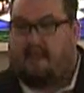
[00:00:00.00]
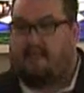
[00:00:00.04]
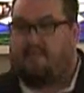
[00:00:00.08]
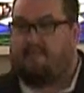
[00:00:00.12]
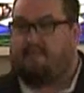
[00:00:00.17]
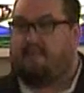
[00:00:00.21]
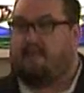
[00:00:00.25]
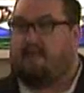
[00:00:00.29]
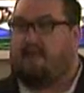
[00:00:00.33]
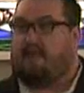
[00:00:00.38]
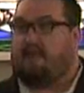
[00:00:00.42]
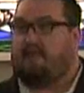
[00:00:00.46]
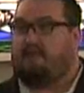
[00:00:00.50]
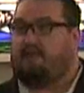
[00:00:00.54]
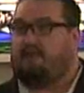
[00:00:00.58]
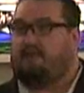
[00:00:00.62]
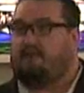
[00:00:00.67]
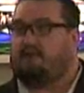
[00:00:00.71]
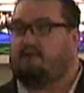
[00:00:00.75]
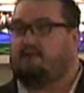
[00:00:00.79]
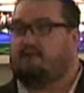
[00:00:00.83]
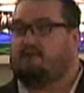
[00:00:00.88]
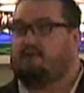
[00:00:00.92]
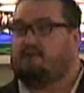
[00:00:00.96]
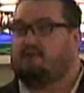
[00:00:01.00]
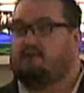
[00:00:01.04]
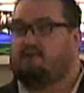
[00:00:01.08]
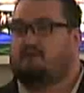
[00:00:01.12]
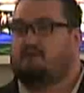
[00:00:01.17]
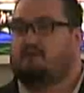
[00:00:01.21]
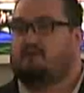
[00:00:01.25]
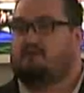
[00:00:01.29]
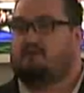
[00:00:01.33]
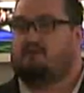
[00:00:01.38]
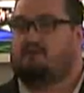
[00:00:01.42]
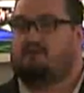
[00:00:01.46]
and they
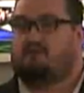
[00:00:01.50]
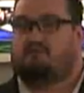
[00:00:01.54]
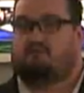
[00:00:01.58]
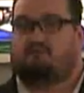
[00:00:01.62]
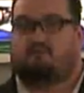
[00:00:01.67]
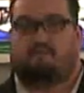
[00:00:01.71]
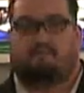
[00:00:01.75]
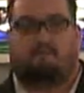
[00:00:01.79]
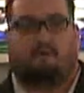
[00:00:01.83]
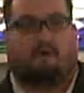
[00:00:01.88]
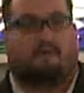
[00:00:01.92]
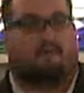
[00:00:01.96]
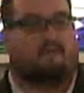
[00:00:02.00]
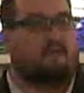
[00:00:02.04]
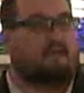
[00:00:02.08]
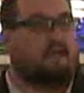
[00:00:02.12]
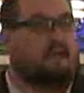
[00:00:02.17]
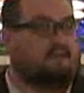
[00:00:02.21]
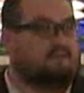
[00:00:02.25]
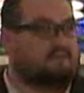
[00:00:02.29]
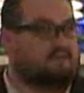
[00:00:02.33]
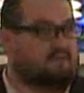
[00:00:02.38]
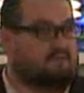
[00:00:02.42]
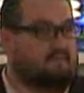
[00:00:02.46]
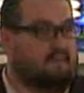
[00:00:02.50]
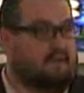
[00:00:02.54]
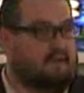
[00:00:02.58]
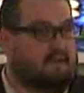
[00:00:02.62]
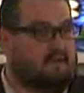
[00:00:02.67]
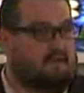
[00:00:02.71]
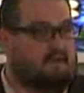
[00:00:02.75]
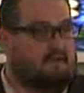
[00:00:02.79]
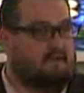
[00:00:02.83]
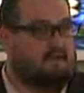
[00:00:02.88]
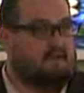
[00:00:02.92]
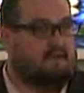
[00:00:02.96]
rebelled against me,
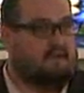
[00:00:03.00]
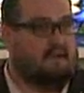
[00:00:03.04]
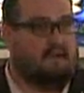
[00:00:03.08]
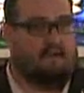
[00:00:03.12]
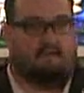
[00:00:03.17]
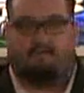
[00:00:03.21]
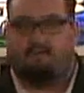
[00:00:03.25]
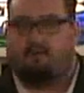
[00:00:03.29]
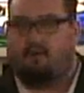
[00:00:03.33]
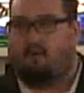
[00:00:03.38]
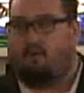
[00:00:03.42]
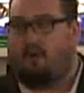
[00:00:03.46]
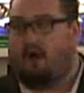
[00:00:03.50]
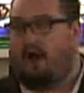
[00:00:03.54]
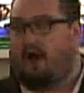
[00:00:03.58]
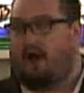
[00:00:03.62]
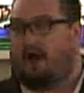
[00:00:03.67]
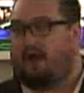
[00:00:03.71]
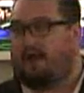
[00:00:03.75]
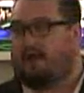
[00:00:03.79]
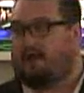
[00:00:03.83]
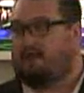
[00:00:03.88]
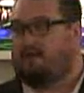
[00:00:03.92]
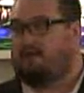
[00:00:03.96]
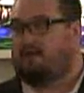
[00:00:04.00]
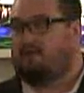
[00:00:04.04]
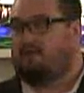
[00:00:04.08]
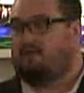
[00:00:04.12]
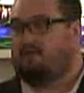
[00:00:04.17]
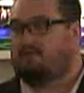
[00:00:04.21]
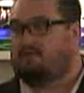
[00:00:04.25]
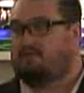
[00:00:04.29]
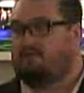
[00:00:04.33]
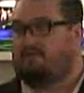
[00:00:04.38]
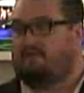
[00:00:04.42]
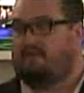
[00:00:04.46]
even though I
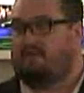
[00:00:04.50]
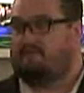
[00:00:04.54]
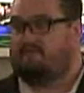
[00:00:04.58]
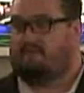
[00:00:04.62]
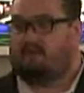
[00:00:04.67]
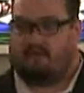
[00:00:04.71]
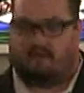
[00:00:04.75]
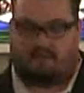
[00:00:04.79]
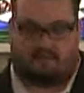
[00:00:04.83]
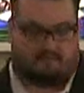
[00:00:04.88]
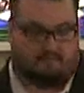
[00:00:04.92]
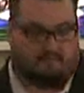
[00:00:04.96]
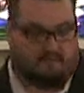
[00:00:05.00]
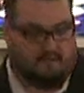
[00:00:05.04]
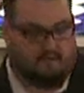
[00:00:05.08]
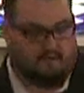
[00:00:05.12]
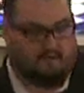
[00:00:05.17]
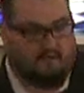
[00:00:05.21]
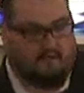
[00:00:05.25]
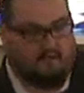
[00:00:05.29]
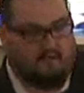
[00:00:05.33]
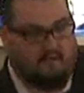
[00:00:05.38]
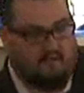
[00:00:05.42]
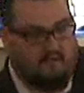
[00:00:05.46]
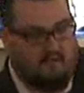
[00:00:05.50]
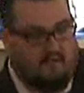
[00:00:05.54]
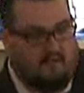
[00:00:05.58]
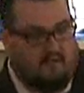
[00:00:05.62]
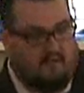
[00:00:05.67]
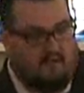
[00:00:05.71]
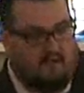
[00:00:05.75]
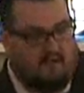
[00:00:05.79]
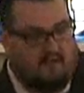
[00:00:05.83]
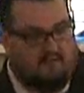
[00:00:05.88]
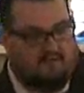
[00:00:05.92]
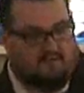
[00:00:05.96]
was a faithful husband.
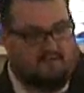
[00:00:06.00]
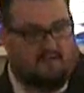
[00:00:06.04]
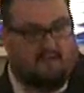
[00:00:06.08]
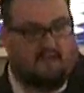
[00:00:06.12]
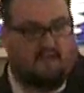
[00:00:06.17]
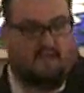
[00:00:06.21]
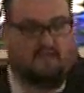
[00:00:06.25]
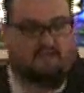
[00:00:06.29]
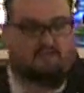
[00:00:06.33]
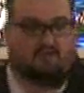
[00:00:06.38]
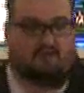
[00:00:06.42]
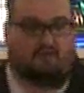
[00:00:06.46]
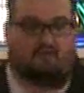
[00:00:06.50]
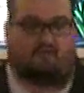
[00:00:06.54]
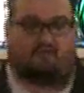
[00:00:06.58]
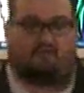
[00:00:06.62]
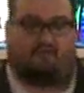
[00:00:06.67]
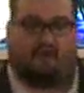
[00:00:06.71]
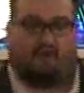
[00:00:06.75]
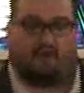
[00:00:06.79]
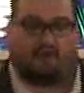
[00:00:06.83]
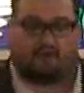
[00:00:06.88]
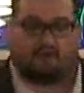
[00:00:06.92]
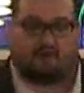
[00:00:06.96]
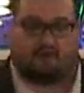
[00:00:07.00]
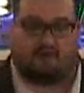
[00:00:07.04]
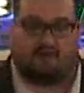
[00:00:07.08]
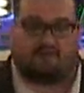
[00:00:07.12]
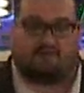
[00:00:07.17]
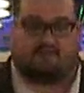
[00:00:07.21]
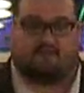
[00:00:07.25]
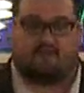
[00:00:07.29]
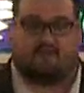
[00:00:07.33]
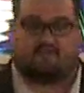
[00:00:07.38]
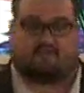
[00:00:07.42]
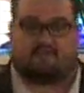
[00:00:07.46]
See, Israel's failure
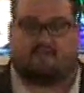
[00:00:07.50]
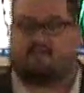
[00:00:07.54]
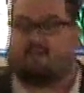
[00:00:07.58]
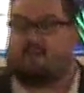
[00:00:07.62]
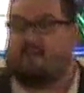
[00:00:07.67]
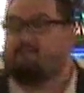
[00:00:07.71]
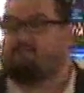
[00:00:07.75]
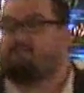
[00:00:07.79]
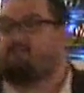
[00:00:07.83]
is this that